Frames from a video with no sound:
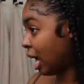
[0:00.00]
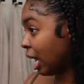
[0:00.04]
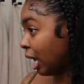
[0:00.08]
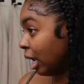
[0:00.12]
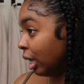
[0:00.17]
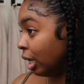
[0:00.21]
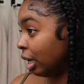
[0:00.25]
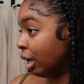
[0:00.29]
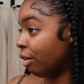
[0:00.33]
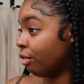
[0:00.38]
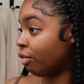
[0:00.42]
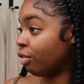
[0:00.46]
I
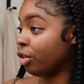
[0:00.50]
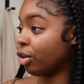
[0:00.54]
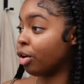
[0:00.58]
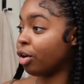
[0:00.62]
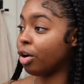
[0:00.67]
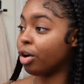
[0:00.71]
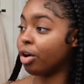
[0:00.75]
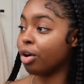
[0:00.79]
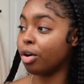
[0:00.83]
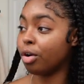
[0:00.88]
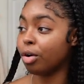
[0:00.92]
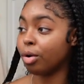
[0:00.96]
love the
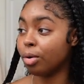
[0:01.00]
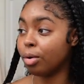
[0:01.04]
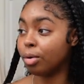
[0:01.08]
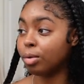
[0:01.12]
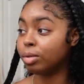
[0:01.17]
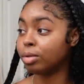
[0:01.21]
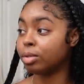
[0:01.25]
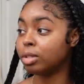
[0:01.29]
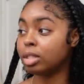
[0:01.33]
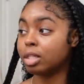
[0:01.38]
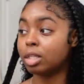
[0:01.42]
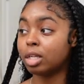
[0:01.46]

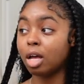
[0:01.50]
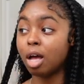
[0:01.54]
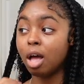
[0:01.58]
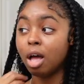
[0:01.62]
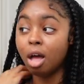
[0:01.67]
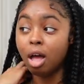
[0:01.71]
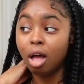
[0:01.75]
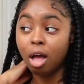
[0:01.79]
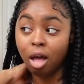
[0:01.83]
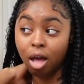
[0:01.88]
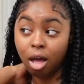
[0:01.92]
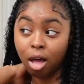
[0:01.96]
curls.
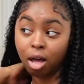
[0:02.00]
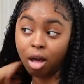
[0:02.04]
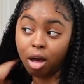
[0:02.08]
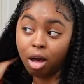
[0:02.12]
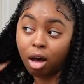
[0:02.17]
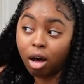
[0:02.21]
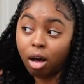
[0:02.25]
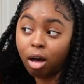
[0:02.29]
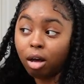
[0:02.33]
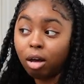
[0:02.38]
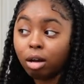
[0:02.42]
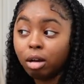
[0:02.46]

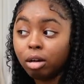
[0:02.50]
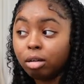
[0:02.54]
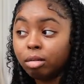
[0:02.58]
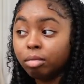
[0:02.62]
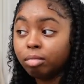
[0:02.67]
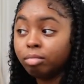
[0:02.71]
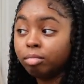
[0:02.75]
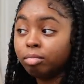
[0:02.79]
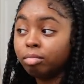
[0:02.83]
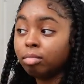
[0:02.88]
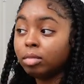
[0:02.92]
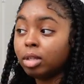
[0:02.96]

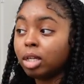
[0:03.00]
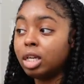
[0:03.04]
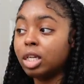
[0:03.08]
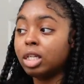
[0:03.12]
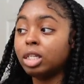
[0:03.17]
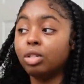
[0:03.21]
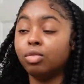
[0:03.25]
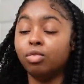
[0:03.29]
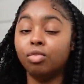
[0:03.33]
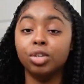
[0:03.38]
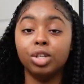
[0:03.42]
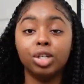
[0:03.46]
Um
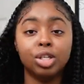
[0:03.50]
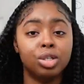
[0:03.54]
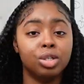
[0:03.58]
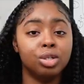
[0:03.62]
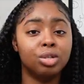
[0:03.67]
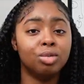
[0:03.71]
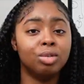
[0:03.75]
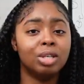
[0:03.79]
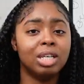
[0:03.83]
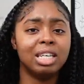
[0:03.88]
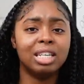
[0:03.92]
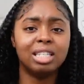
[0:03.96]
it's real
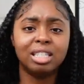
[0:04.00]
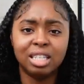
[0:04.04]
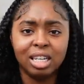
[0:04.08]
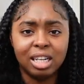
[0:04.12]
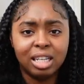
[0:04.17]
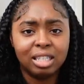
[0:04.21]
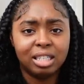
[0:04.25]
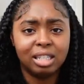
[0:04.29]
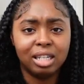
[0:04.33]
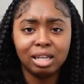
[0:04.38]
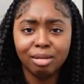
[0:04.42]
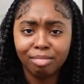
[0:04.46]
easy to
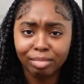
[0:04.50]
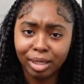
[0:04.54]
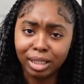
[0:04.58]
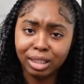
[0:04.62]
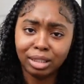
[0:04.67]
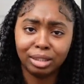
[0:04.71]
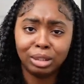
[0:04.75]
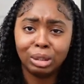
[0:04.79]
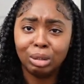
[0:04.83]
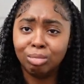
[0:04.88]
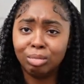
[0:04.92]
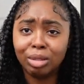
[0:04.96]
sleep in
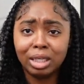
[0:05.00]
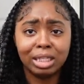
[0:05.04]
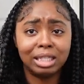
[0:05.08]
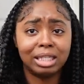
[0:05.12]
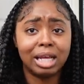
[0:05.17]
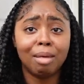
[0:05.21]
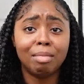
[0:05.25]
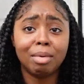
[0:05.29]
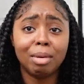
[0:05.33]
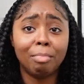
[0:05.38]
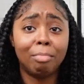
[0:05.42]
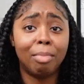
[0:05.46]
too because
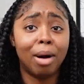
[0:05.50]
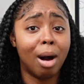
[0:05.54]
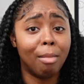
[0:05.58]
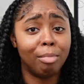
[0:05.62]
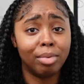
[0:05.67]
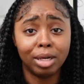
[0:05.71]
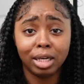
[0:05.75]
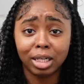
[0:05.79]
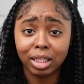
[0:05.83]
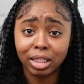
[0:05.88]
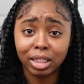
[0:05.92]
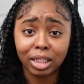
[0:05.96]
I be
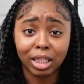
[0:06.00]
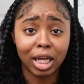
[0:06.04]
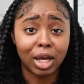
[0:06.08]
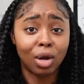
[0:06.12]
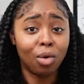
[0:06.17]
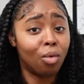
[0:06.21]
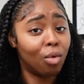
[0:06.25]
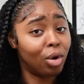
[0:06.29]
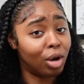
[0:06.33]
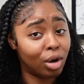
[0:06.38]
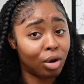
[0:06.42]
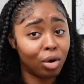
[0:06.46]
popping this thing
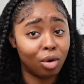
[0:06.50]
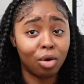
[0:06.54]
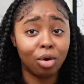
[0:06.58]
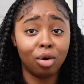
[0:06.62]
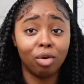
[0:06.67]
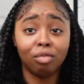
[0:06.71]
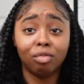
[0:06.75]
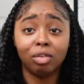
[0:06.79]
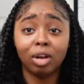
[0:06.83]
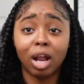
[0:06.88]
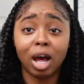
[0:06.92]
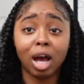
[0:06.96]
on and
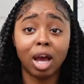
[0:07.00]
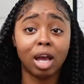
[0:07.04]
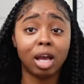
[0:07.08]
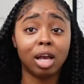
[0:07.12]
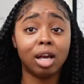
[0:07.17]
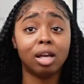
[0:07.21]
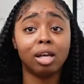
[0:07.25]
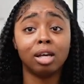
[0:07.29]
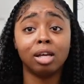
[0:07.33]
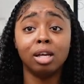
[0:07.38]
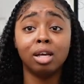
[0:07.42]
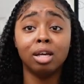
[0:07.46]
off.
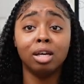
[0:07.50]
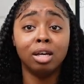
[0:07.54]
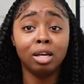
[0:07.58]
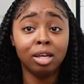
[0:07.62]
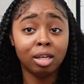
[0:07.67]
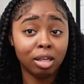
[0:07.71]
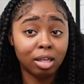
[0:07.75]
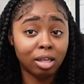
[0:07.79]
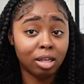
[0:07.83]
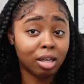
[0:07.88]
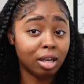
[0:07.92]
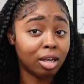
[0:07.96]
Like,
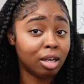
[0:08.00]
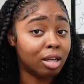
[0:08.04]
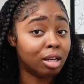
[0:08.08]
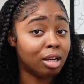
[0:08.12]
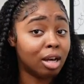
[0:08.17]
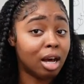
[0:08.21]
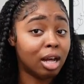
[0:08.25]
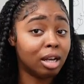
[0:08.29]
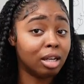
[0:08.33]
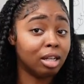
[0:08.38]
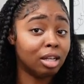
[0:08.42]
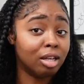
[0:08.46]
yeah,
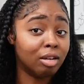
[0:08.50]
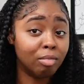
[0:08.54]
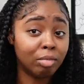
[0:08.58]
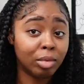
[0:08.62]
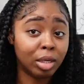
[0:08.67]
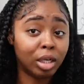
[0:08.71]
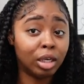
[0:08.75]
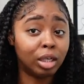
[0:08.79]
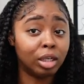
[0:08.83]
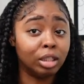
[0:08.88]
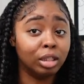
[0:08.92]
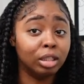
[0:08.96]
I love
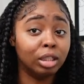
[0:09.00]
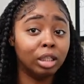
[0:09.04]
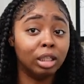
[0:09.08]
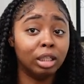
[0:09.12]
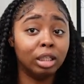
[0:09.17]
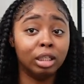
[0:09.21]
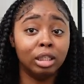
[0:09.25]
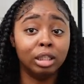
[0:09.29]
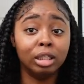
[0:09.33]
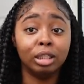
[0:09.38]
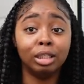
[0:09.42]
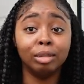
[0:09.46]
me a good
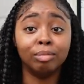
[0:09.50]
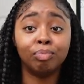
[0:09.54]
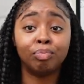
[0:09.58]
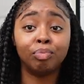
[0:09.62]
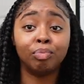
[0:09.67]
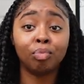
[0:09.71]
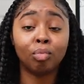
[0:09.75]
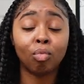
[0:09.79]
little